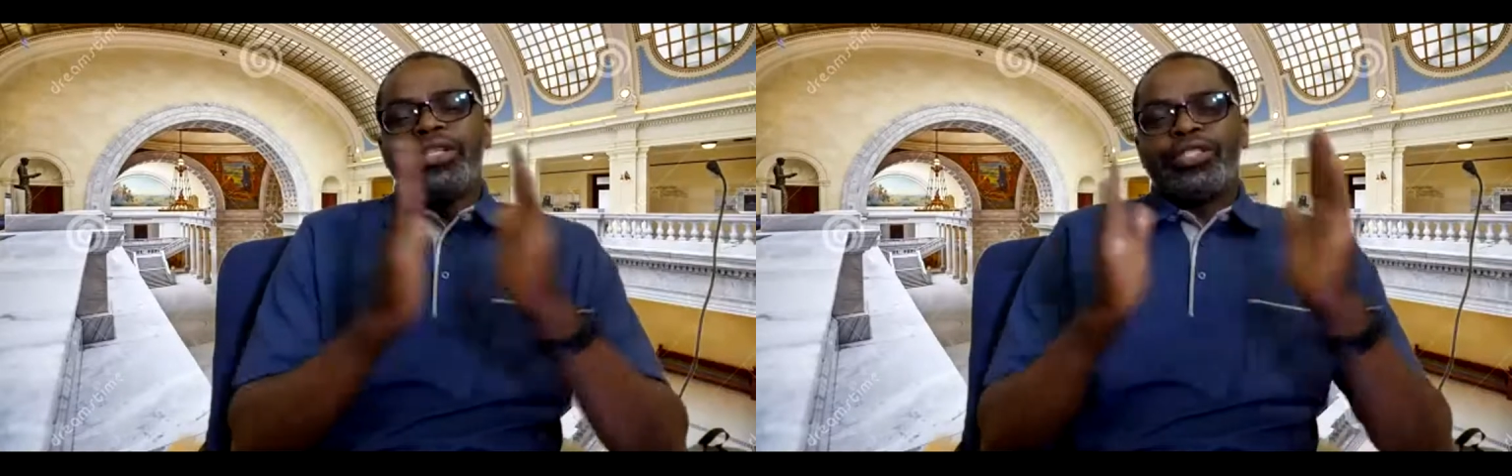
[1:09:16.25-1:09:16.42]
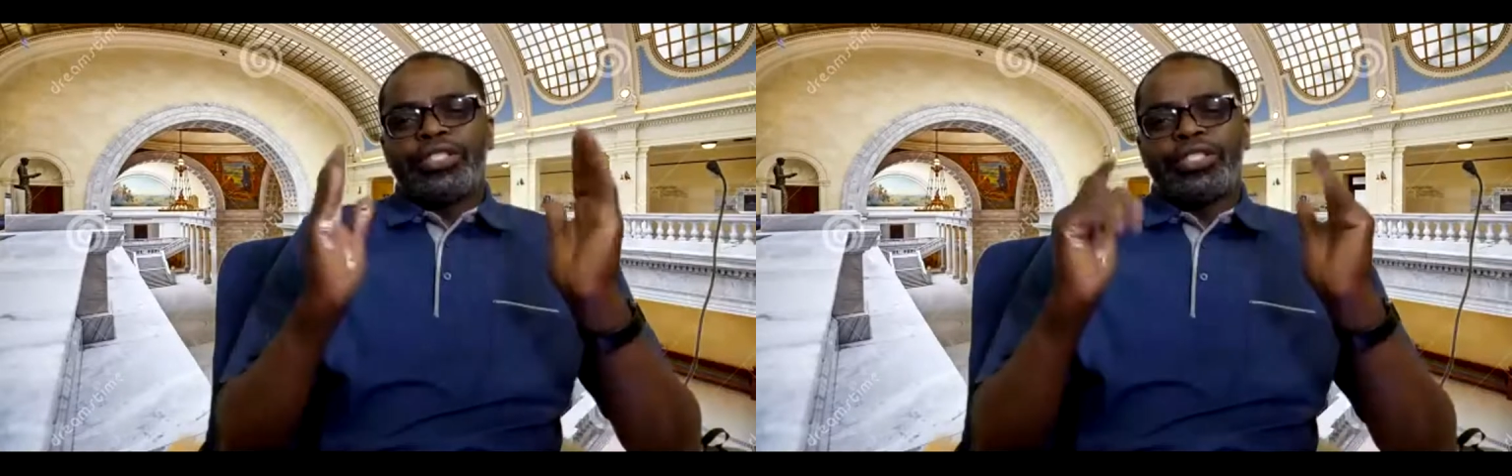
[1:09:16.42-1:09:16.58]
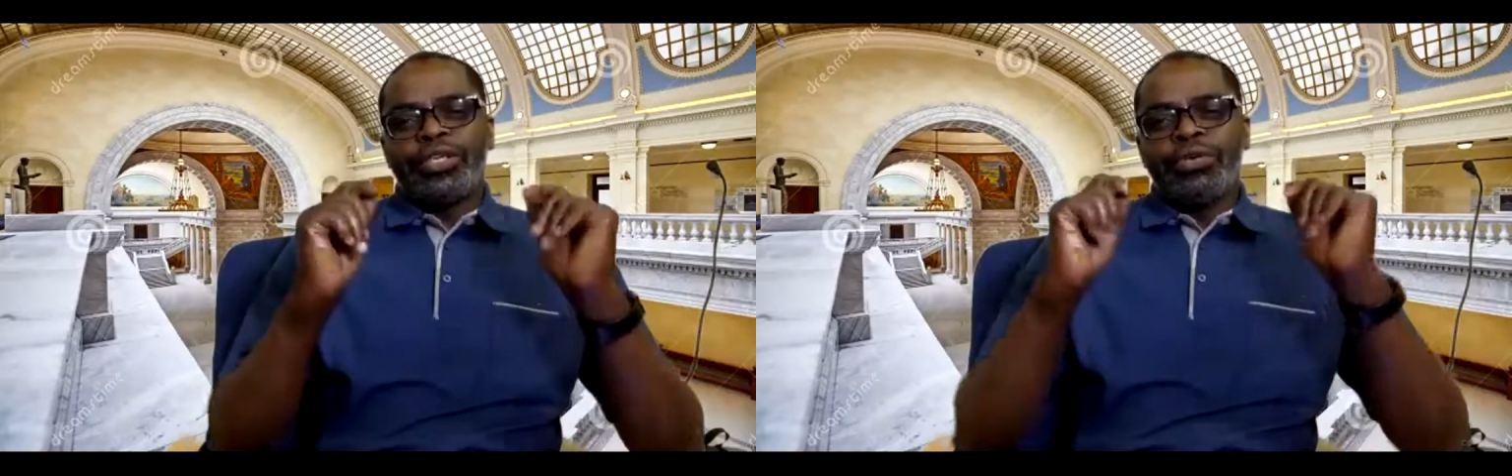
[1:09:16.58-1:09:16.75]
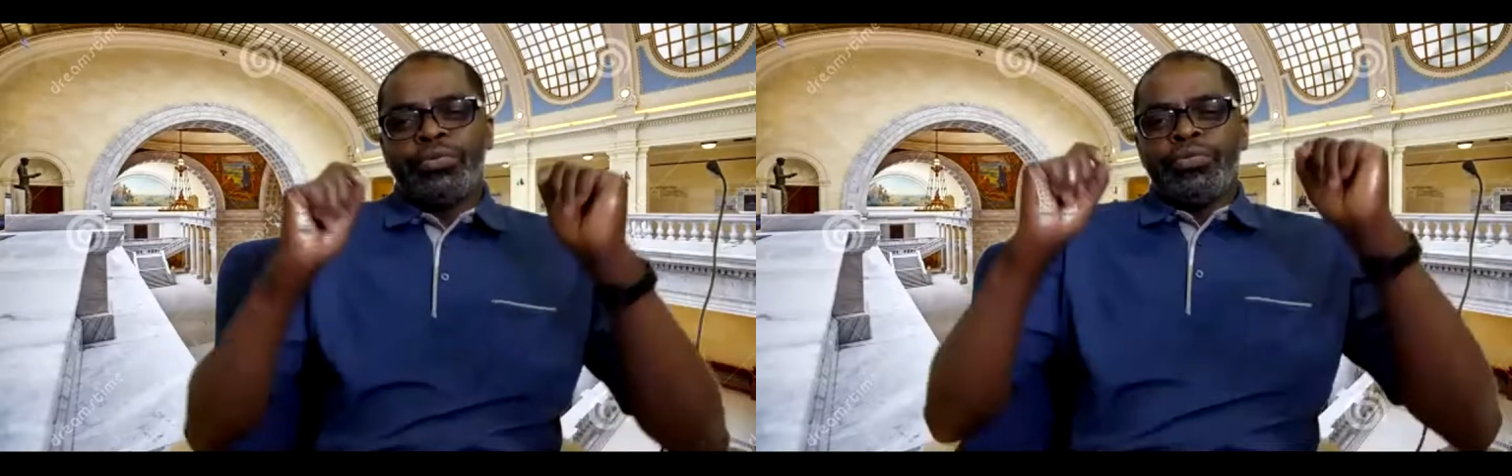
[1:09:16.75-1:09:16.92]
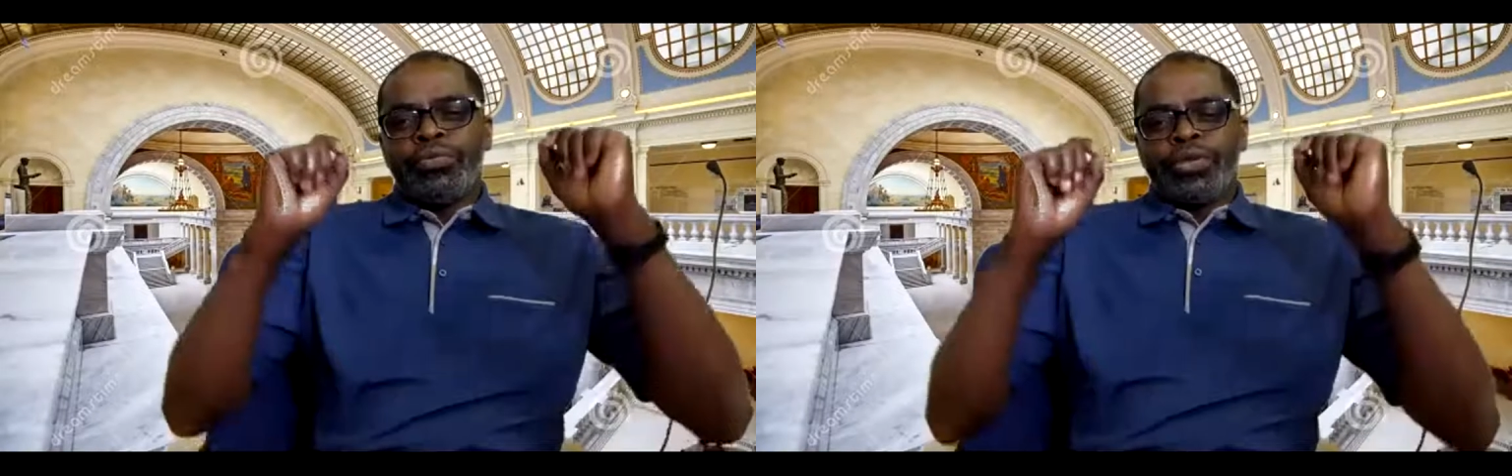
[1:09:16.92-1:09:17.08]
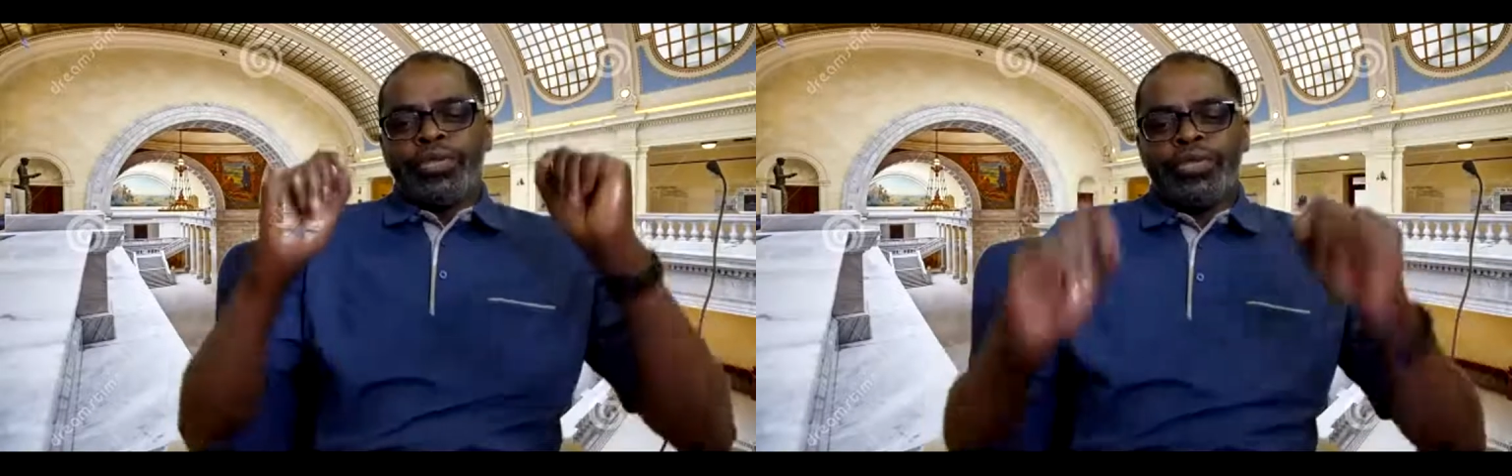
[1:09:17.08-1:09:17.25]
still
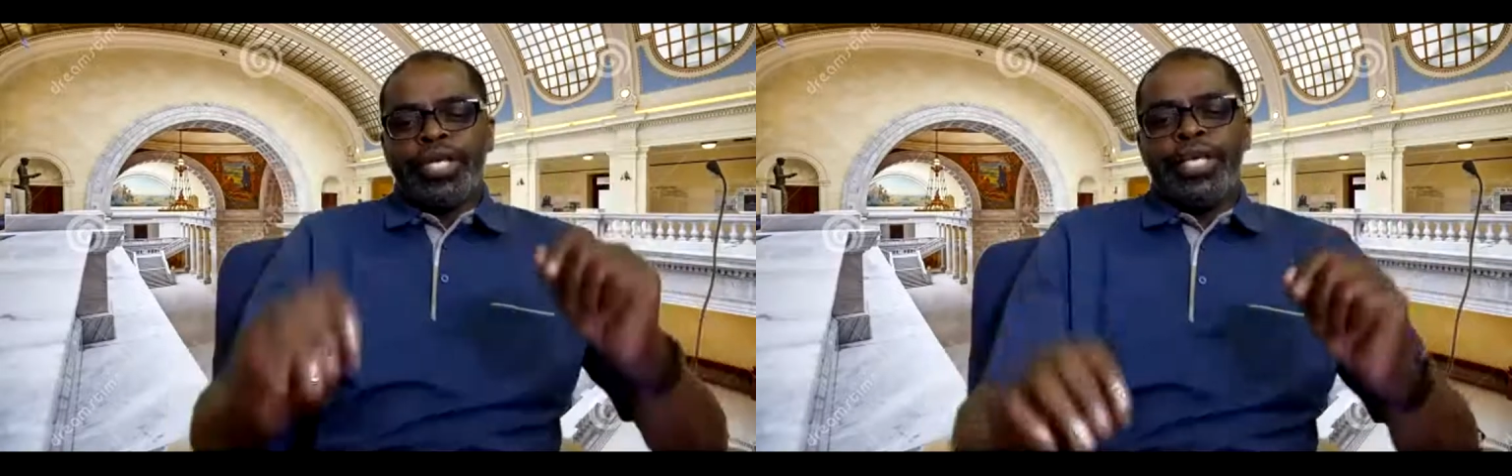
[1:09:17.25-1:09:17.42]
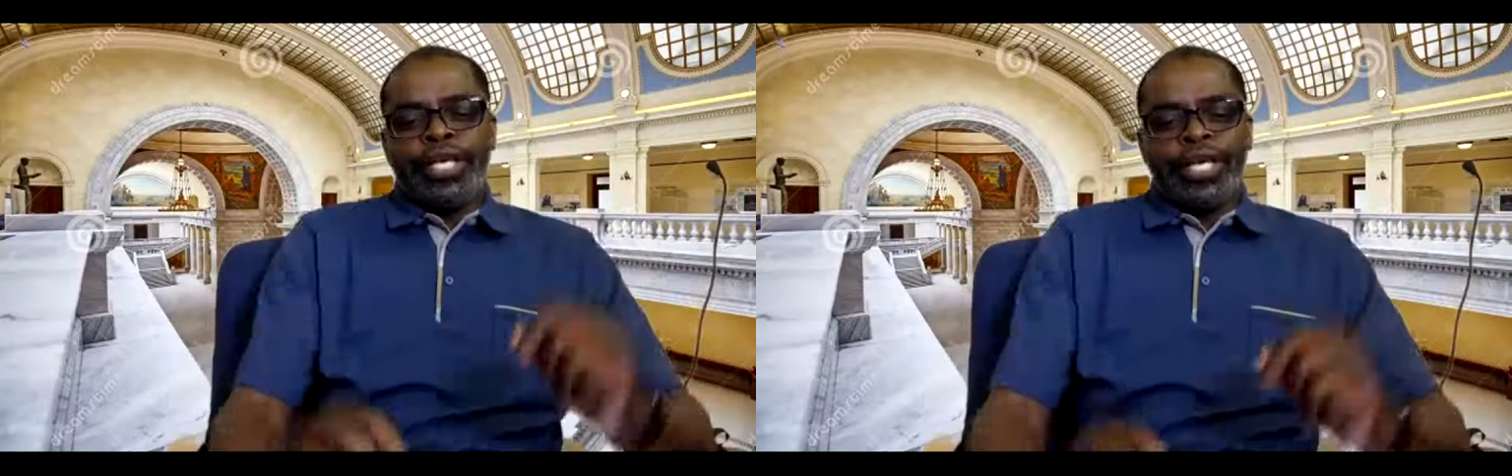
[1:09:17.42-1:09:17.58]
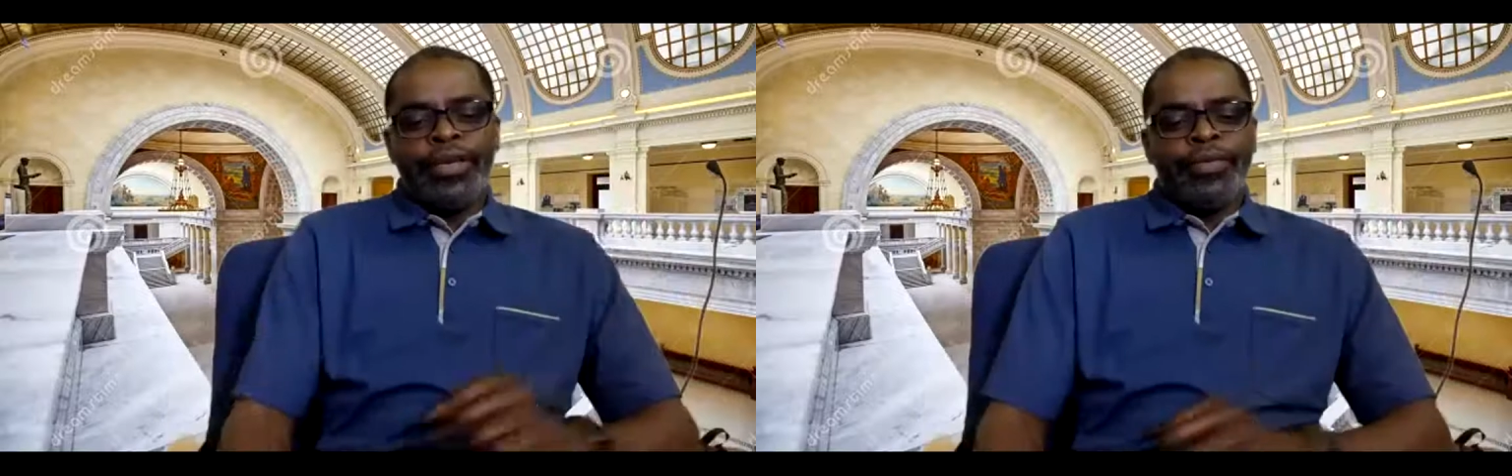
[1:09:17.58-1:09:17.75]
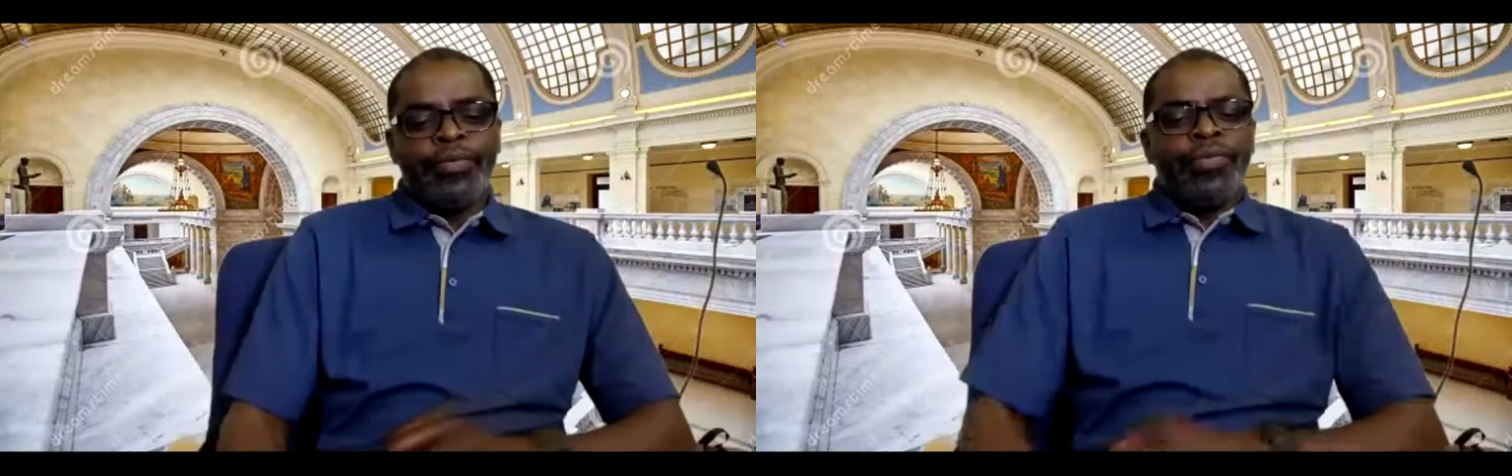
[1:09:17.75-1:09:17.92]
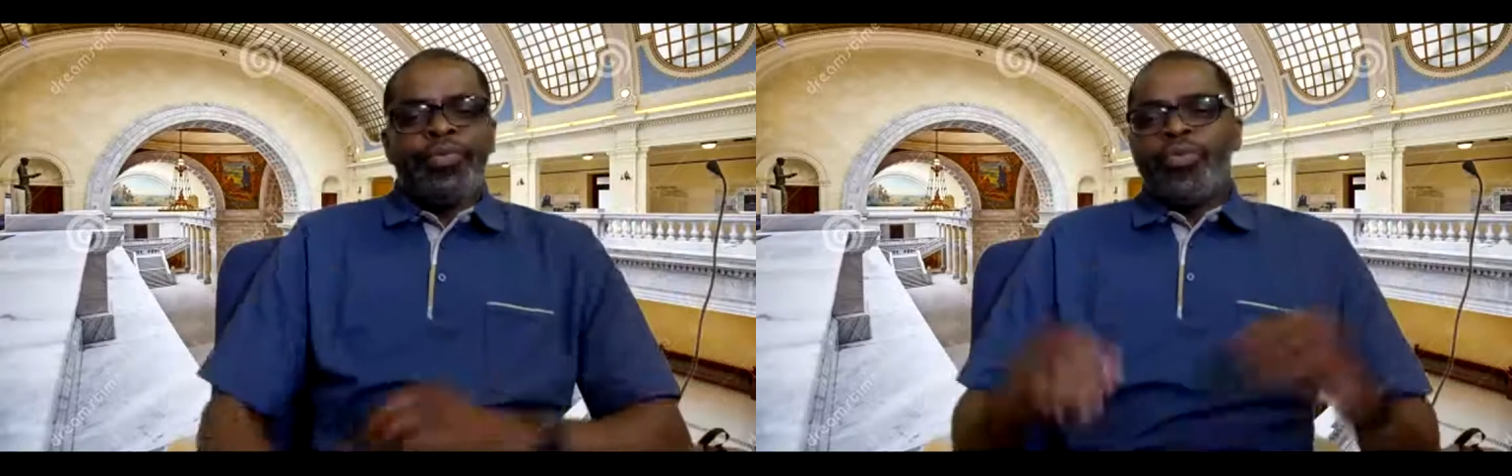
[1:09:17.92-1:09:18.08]
thinking